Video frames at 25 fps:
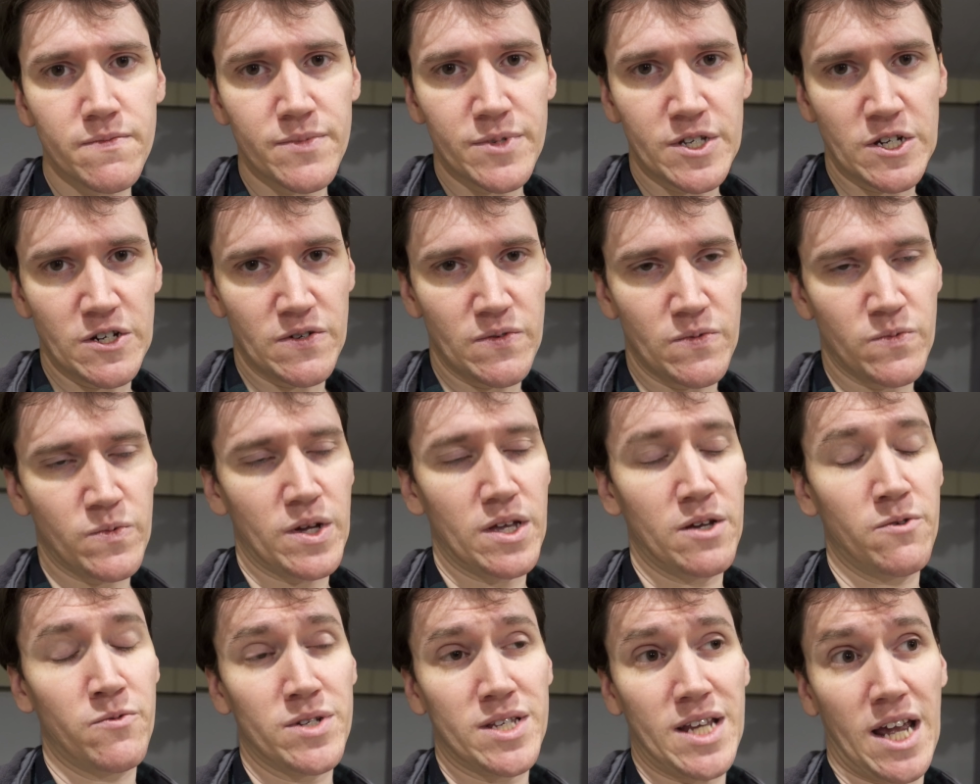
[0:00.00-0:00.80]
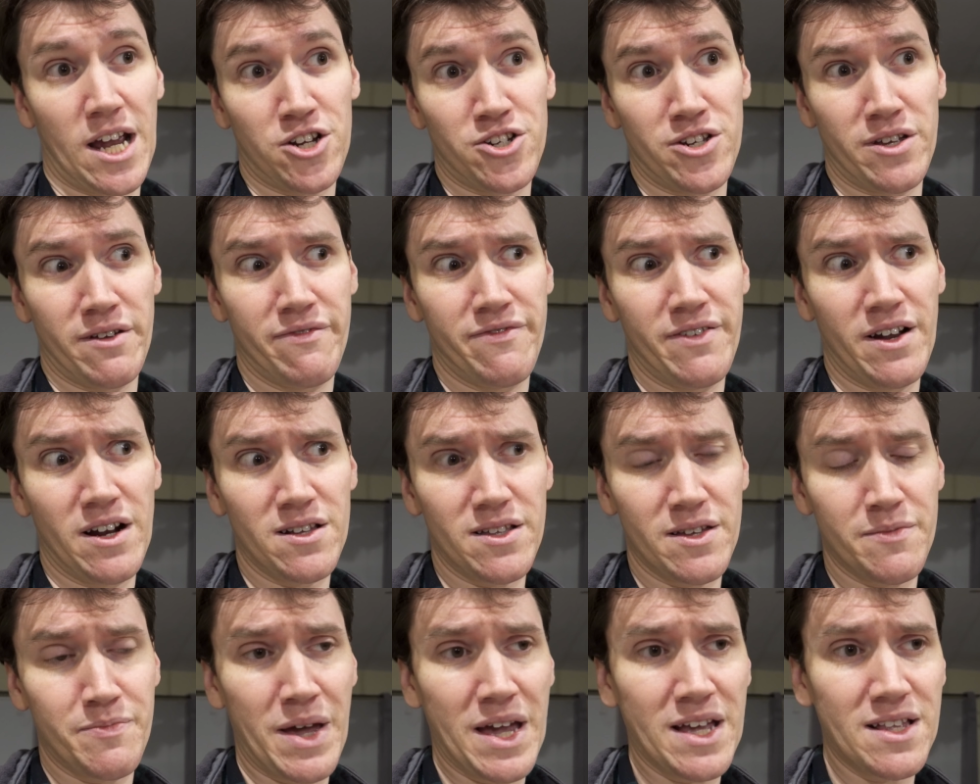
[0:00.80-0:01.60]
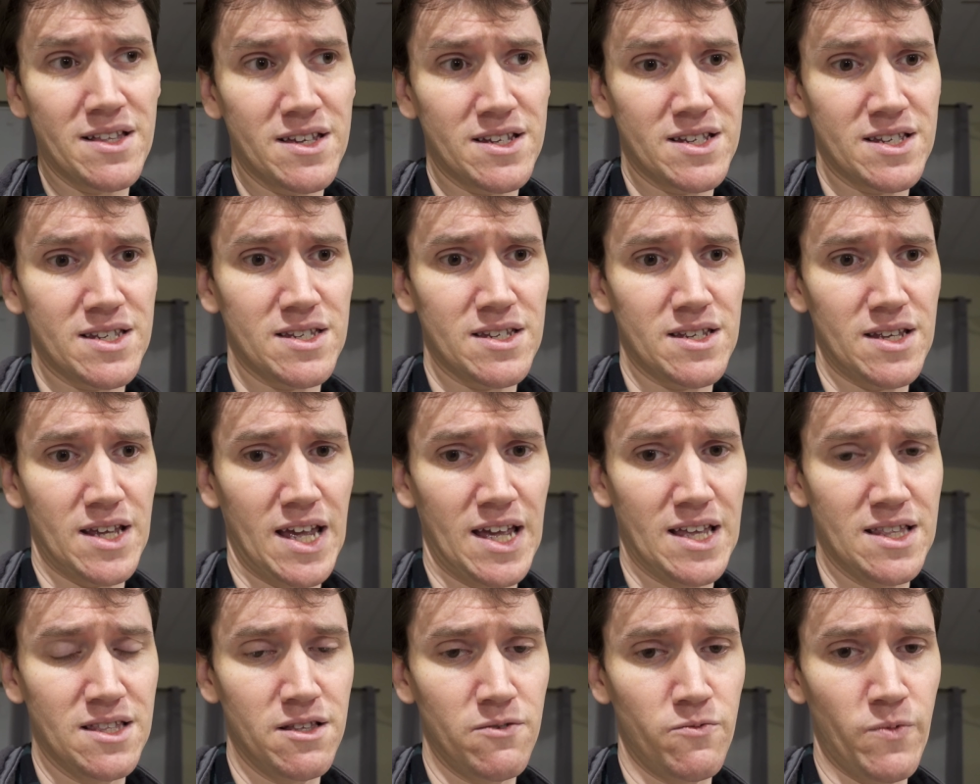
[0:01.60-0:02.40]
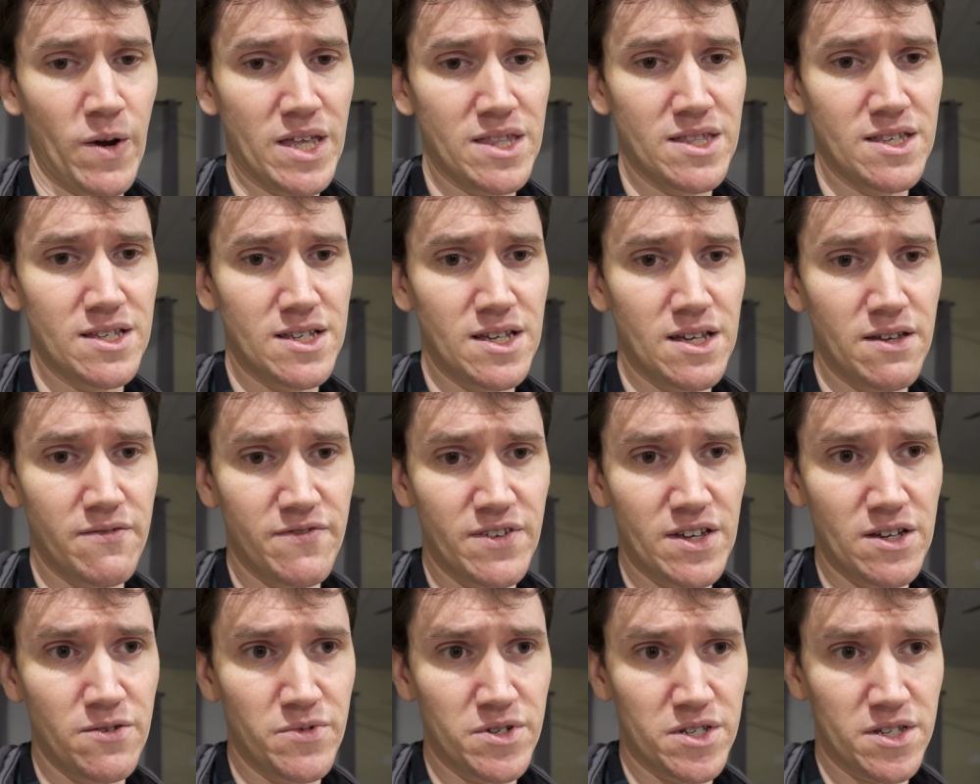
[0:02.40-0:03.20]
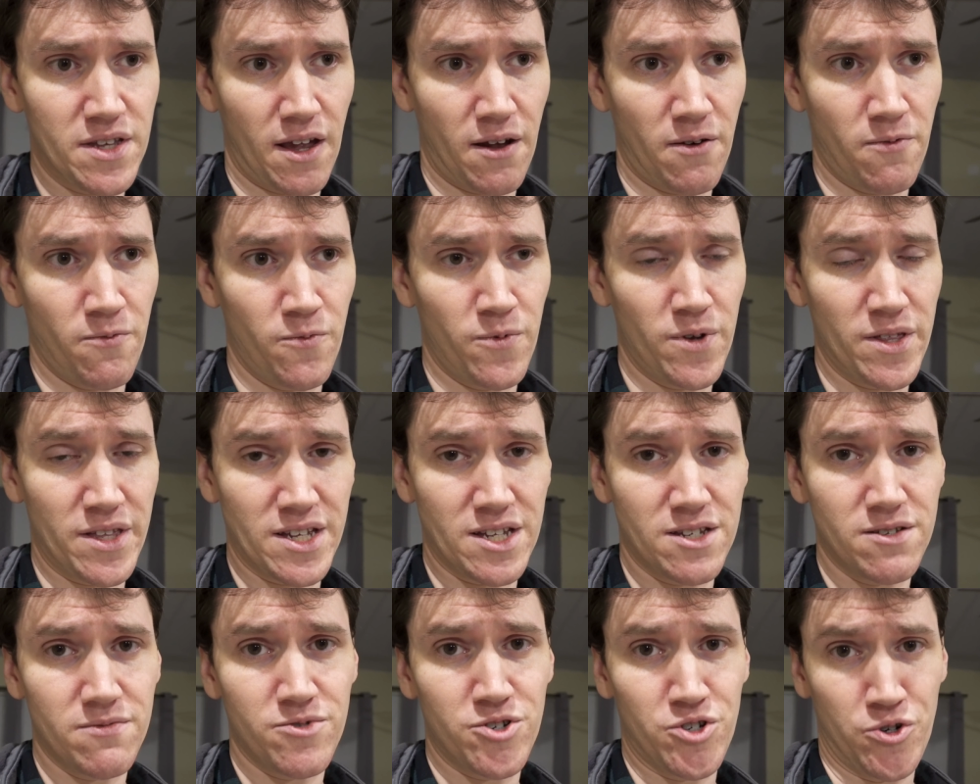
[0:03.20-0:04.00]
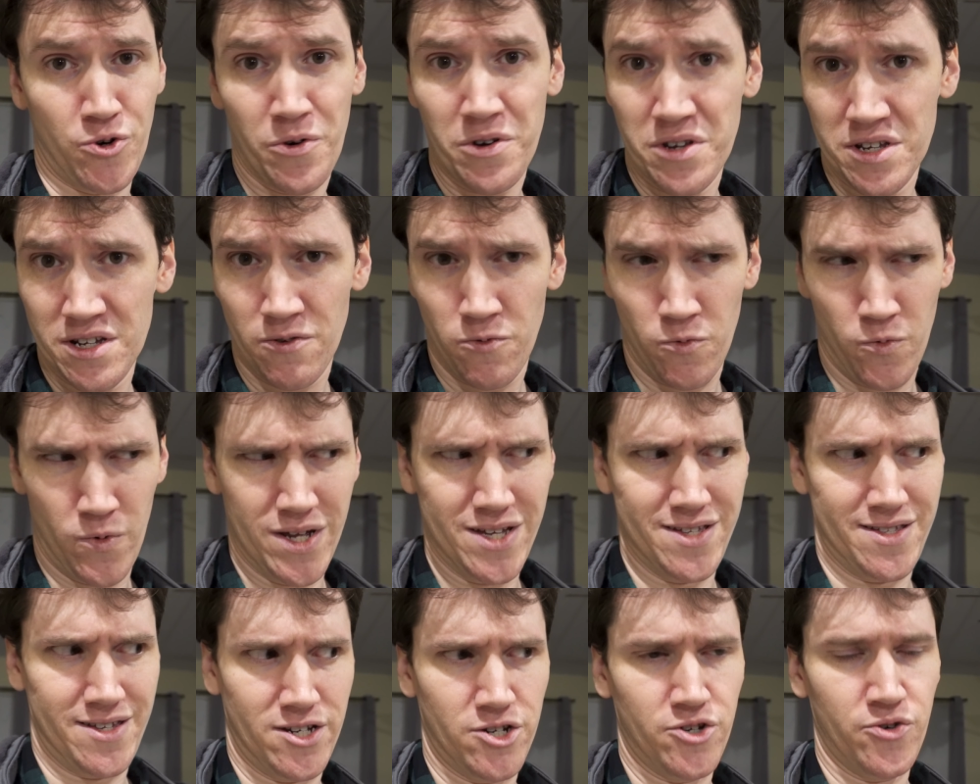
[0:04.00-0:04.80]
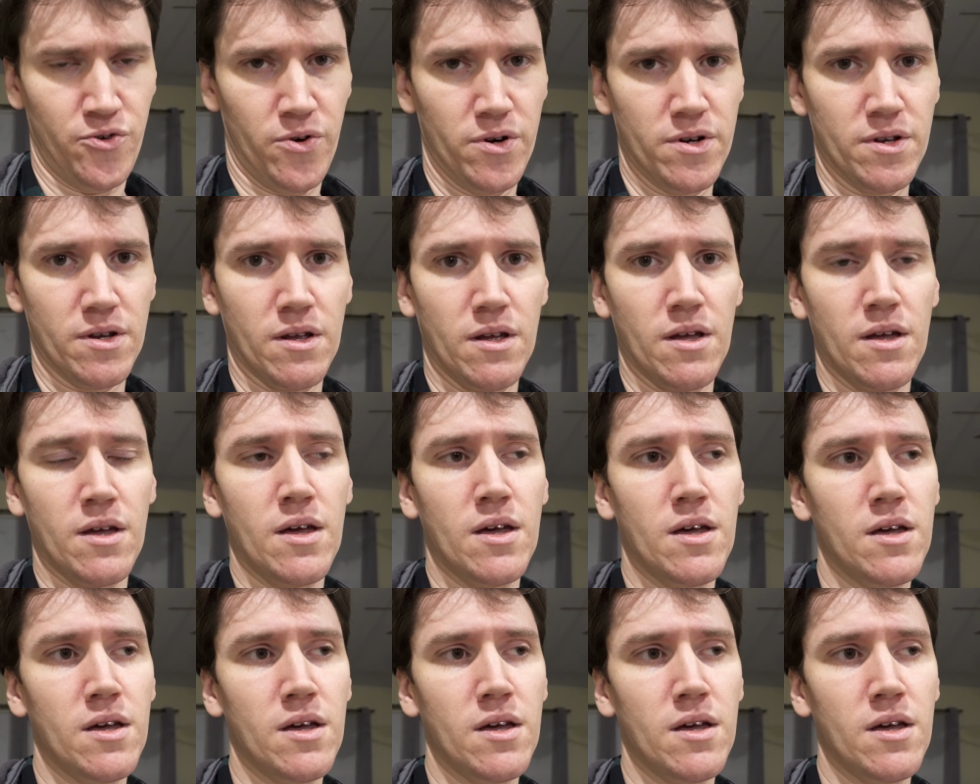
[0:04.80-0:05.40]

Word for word: So it, it was actually fairly painless, and the wait in the DMV was like really short, really short.